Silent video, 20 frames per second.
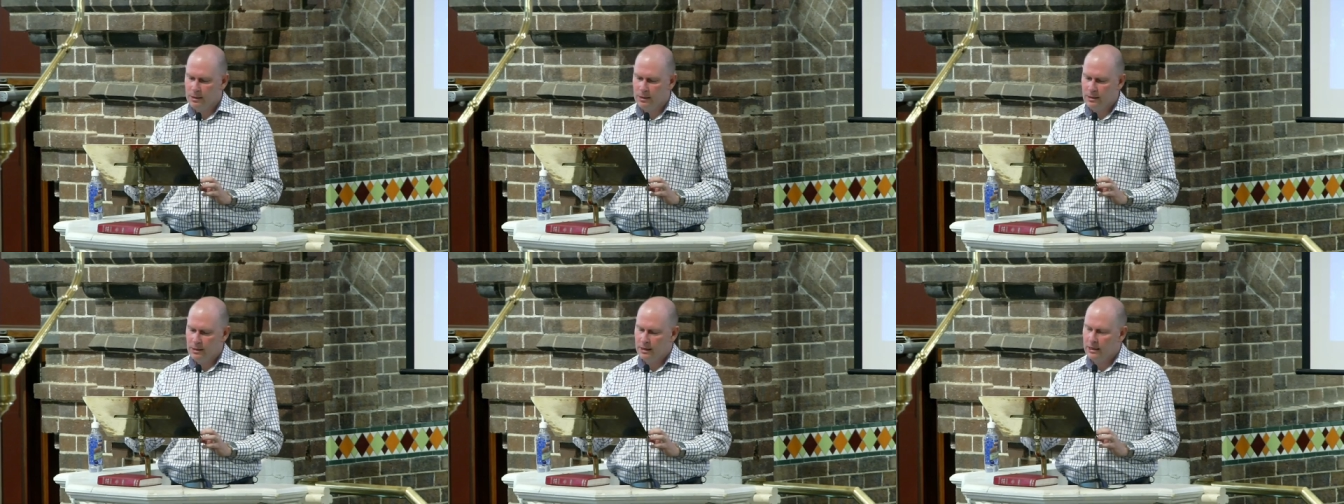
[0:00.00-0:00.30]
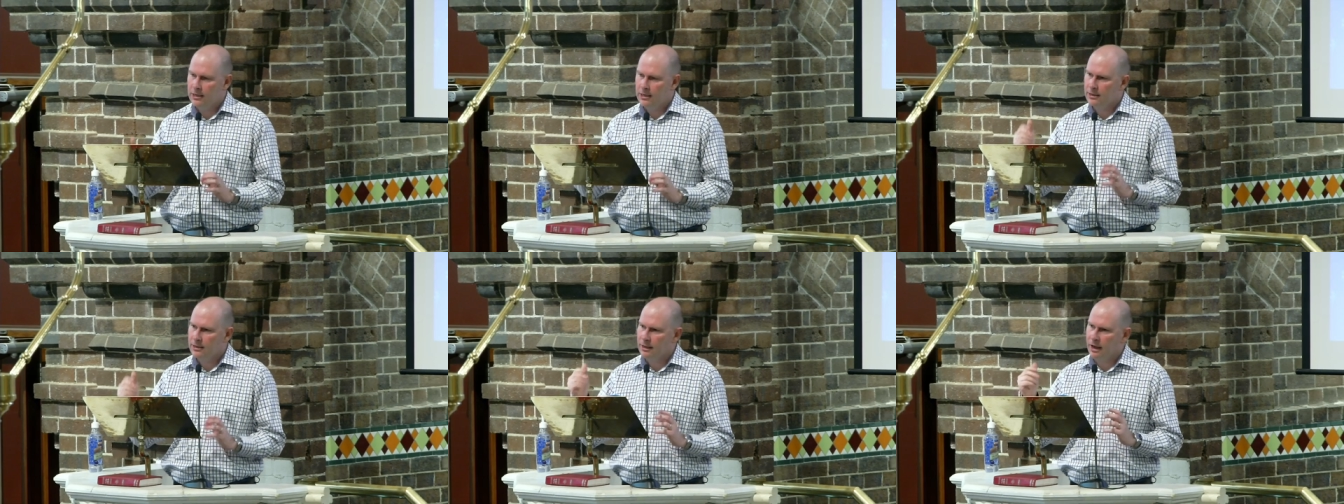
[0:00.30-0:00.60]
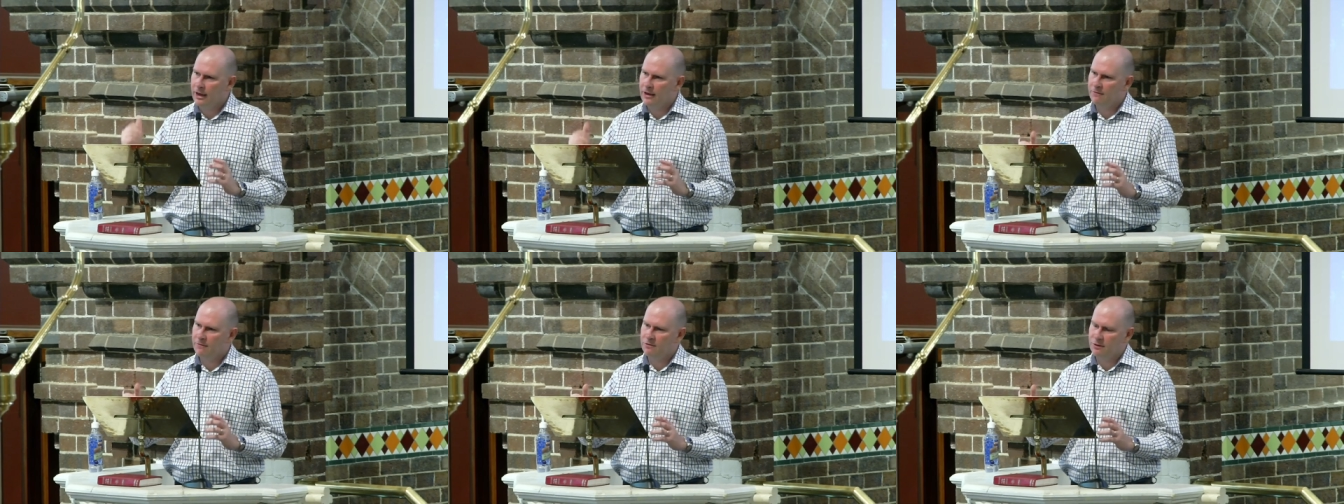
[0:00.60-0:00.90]
He
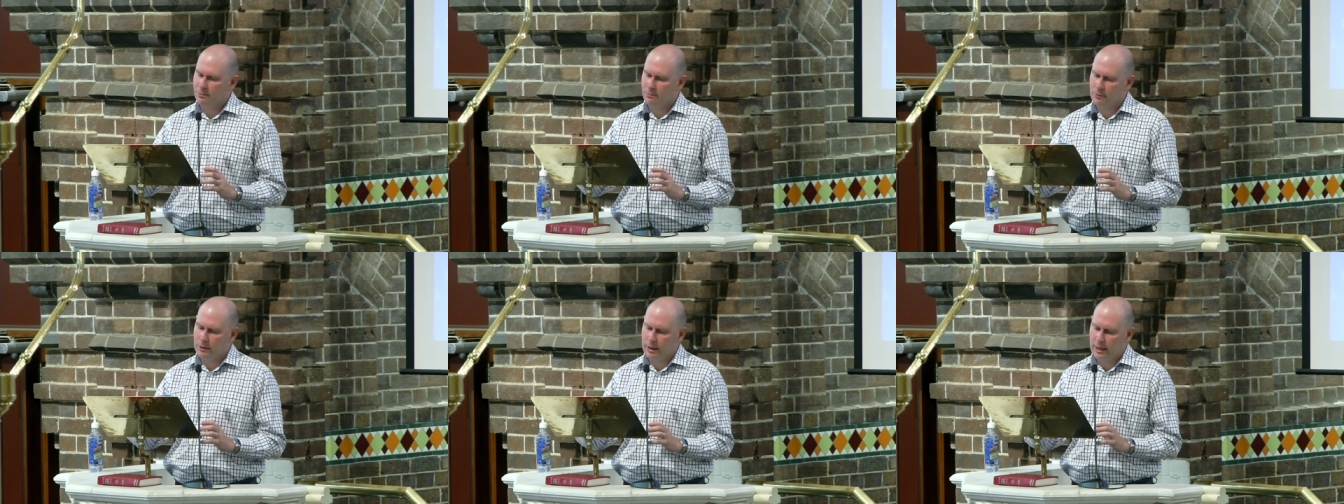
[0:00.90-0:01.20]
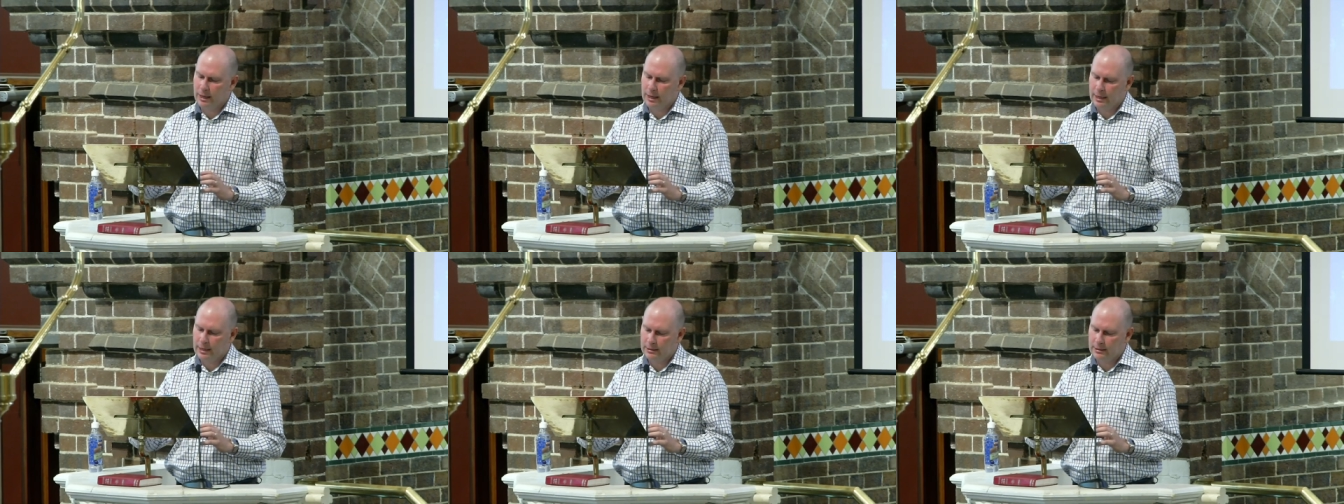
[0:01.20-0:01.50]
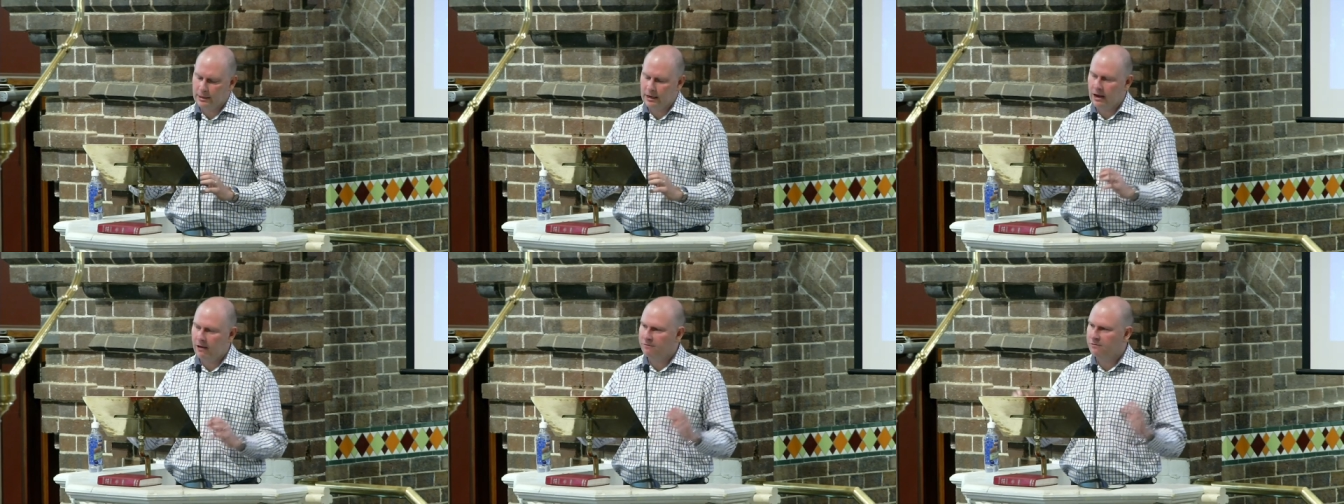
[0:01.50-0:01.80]
gave them land.
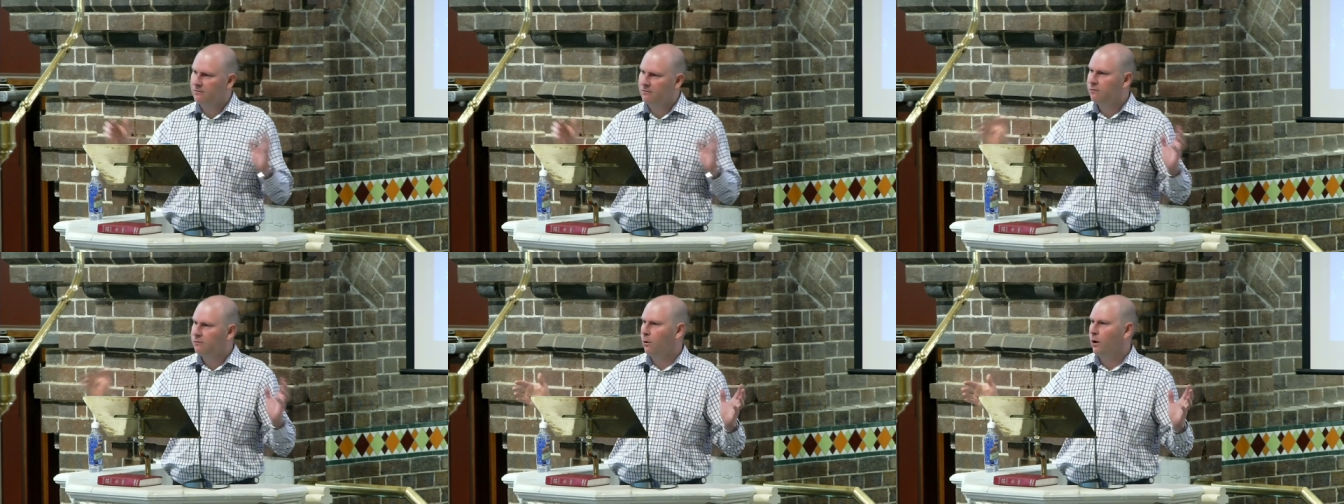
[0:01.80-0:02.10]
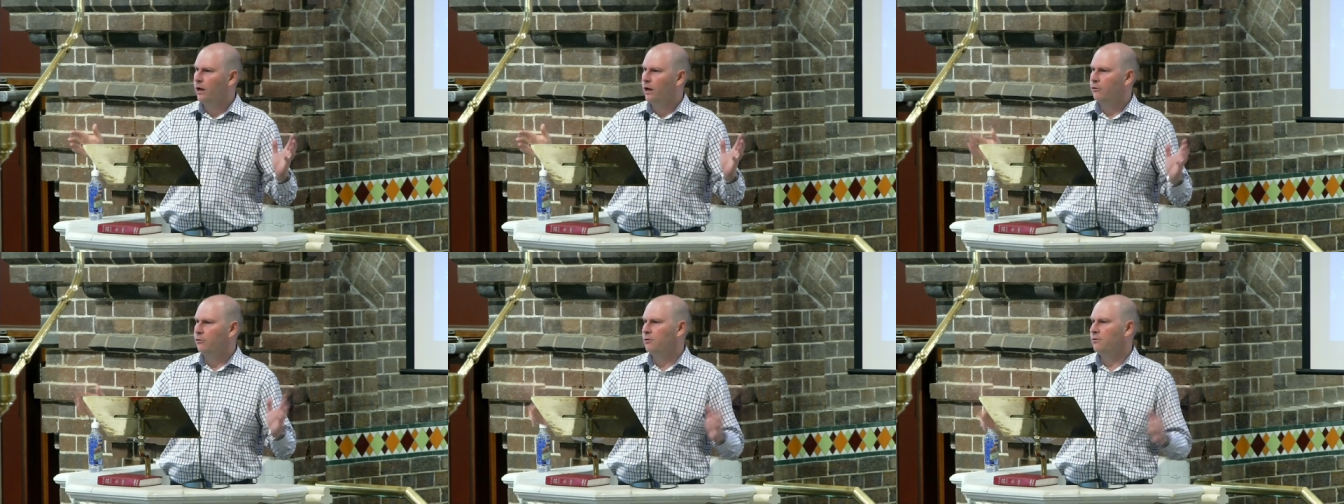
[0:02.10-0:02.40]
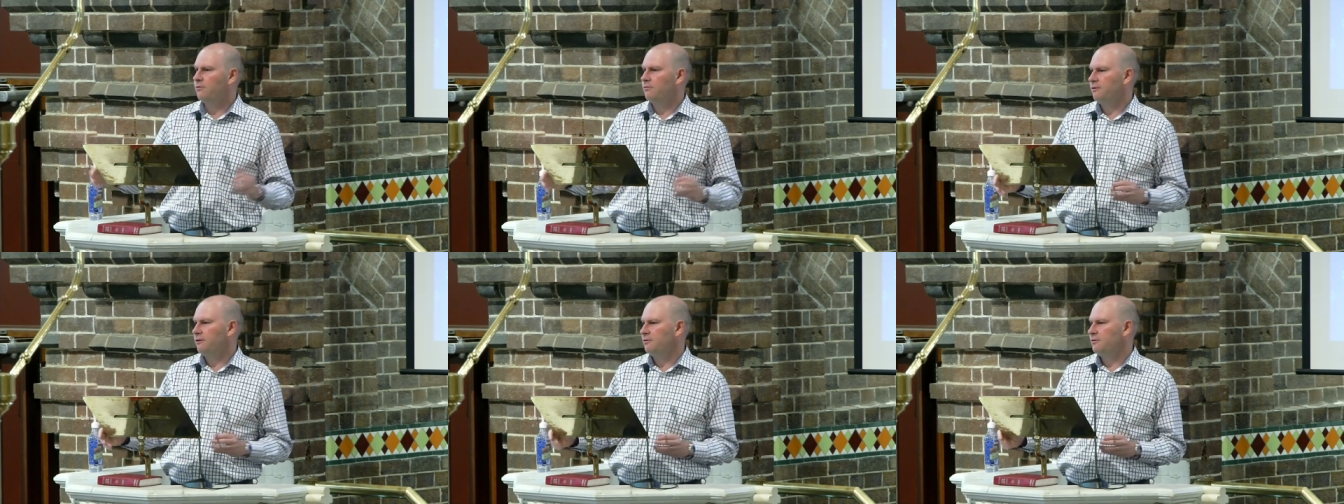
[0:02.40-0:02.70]
And after
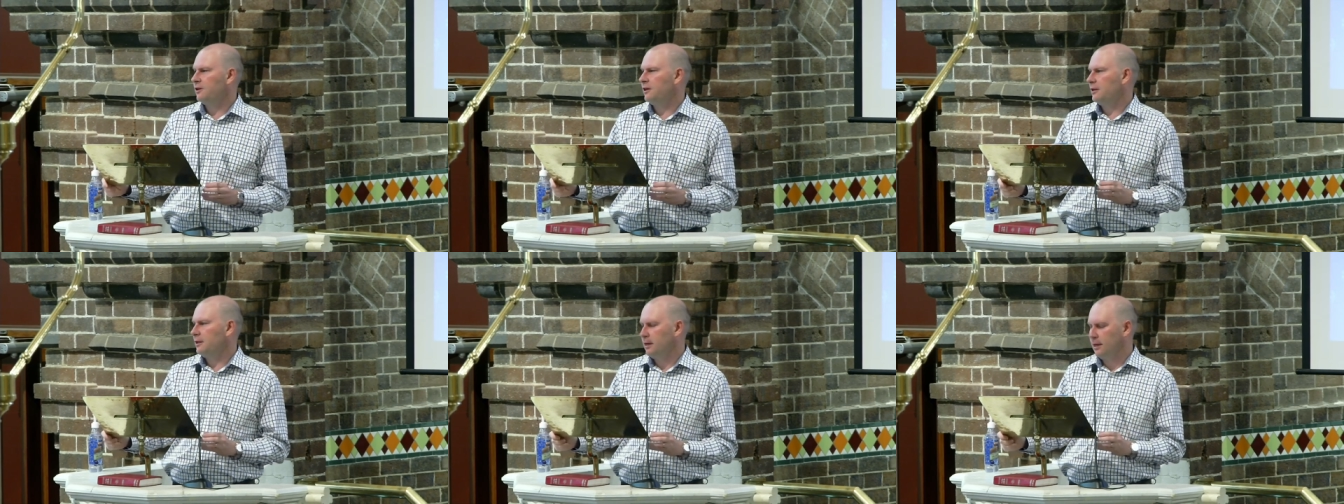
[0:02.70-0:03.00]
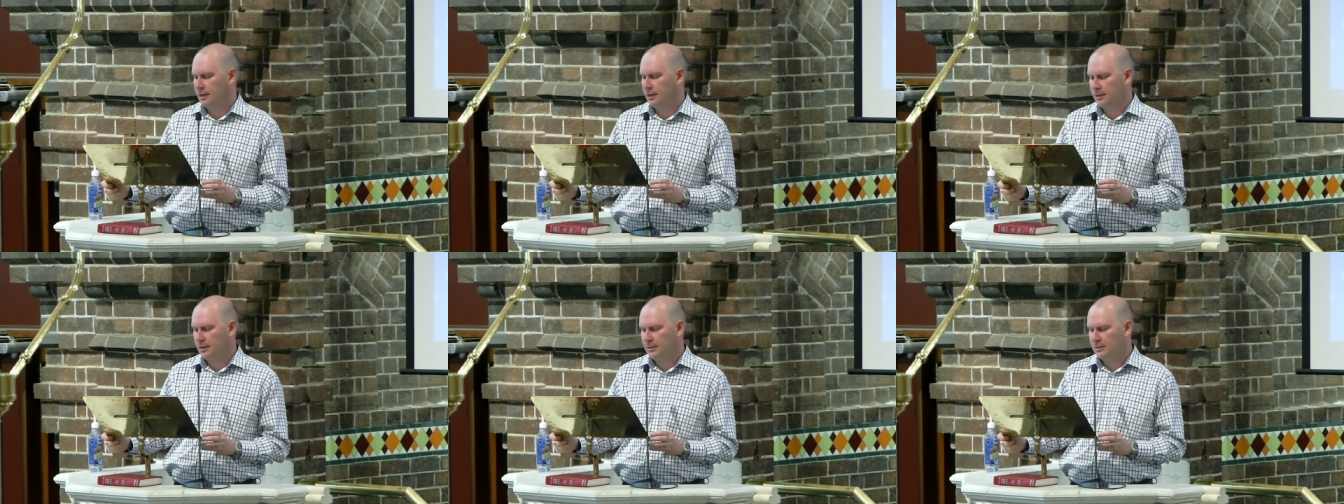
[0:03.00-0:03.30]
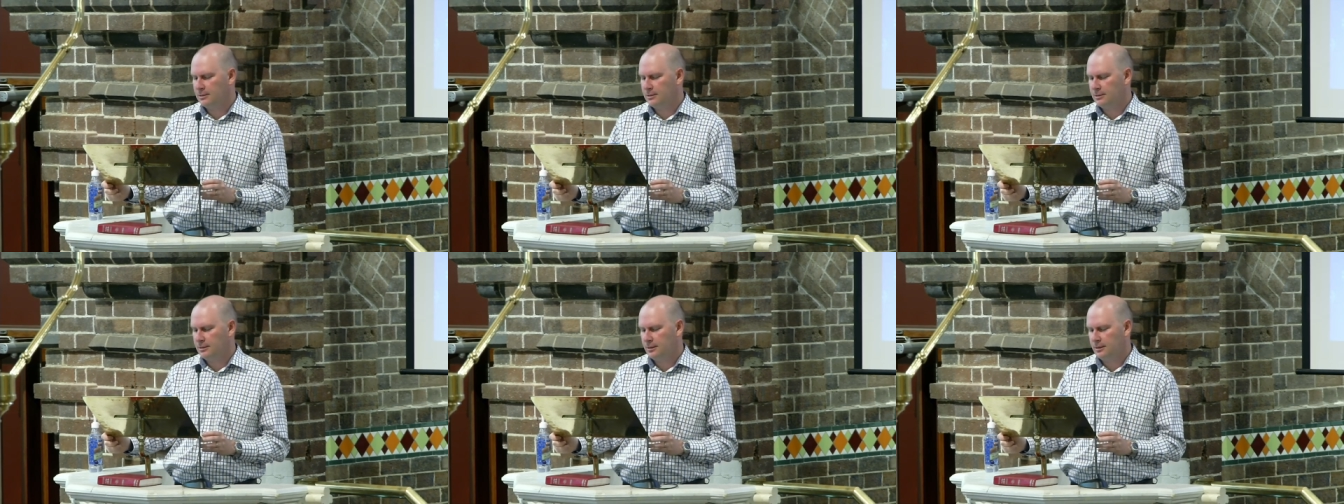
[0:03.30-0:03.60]
450
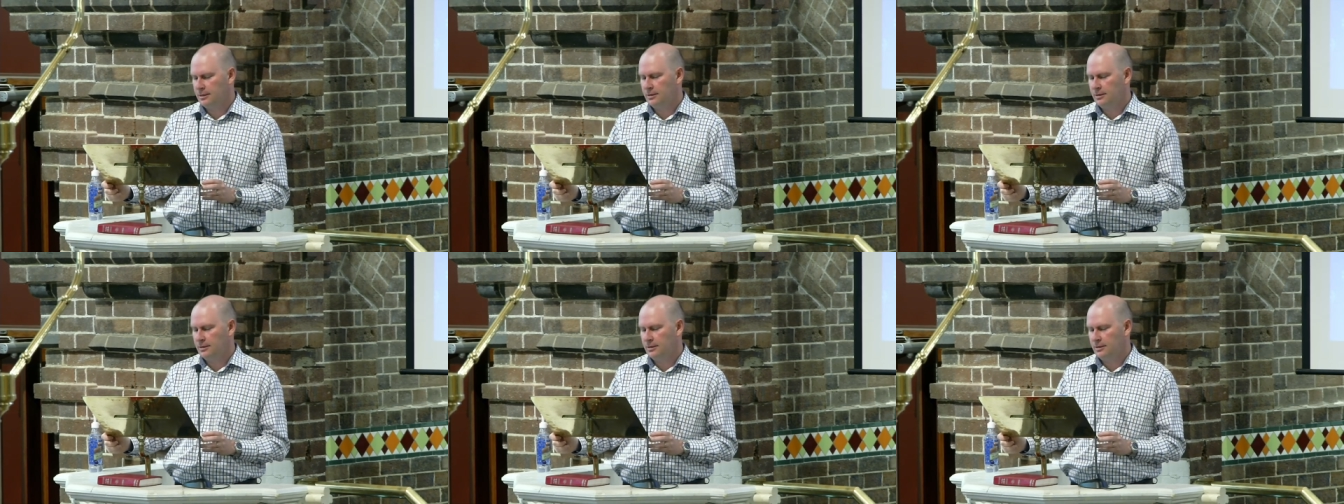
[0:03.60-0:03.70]
years,